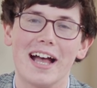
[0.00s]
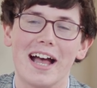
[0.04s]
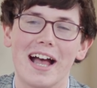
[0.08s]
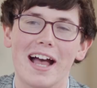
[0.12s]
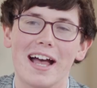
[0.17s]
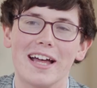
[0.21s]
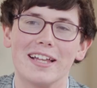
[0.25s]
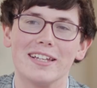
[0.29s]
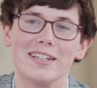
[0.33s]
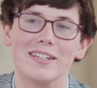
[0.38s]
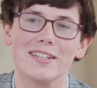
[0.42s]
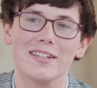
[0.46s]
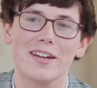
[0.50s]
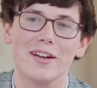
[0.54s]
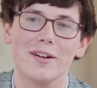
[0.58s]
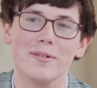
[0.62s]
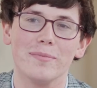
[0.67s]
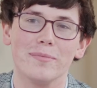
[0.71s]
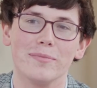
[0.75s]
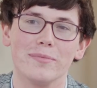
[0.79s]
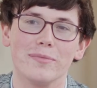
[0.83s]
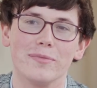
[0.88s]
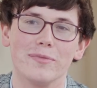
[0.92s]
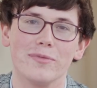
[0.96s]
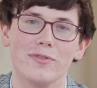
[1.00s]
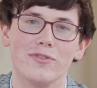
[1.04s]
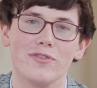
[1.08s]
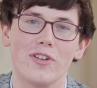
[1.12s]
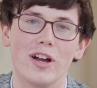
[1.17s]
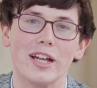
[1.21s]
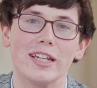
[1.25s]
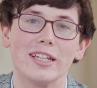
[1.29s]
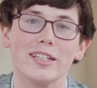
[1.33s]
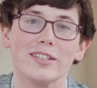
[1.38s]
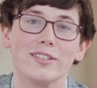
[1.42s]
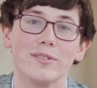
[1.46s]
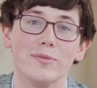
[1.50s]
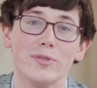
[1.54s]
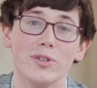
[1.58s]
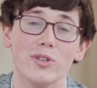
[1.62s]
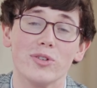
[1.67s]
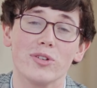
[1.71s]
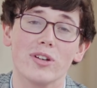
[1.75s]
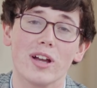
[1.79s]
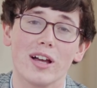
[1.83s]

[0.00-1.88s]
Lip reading: and finding some new